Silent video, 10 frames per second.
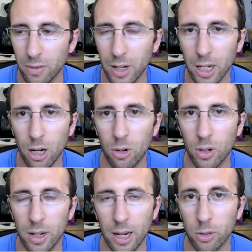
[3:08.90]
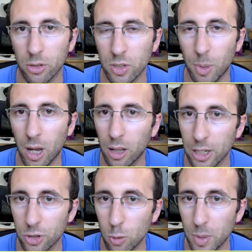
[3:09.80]
video. Now, you can
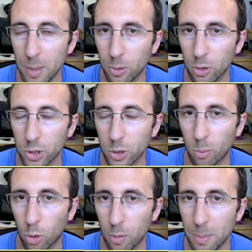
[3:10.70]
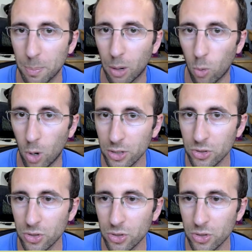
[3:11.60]
spotlight two people, two or more people at once.